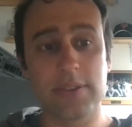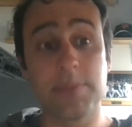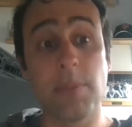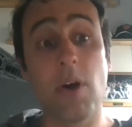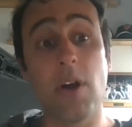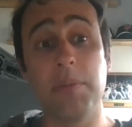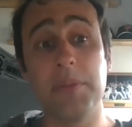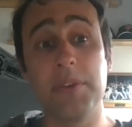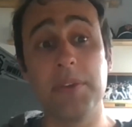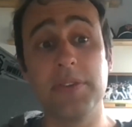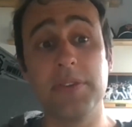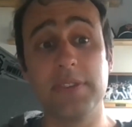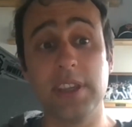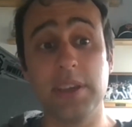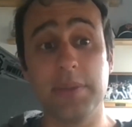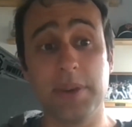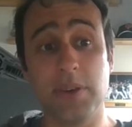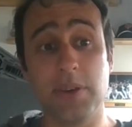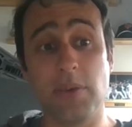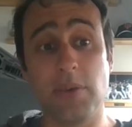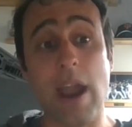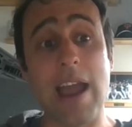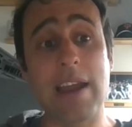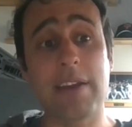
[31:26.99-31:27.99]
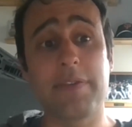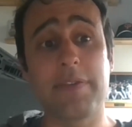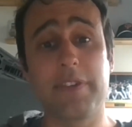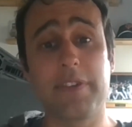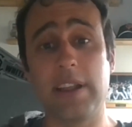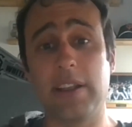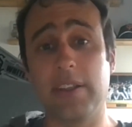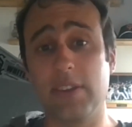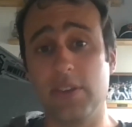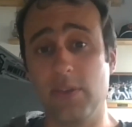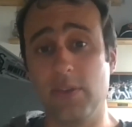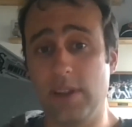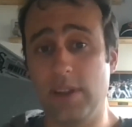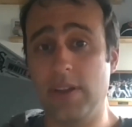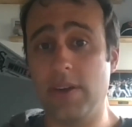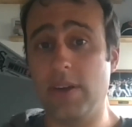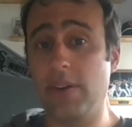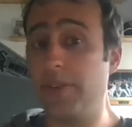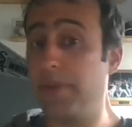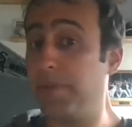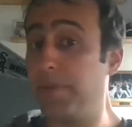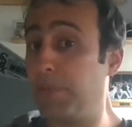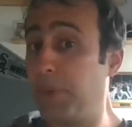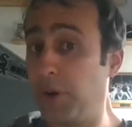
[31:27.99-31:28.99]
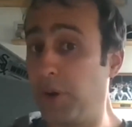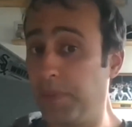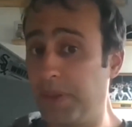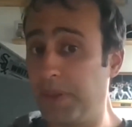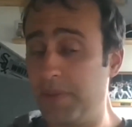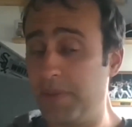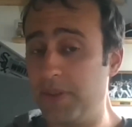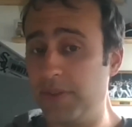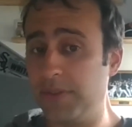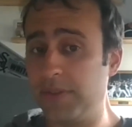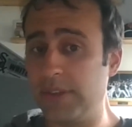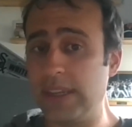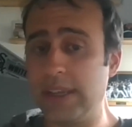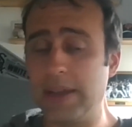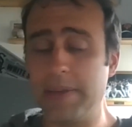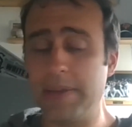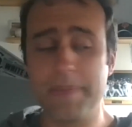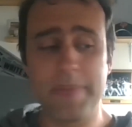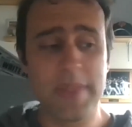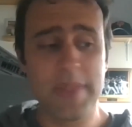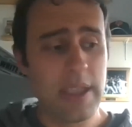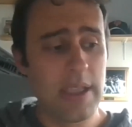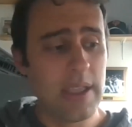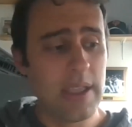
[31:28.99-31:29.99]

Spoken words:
small museum in Rockford, Illinois called the Burpee Museum.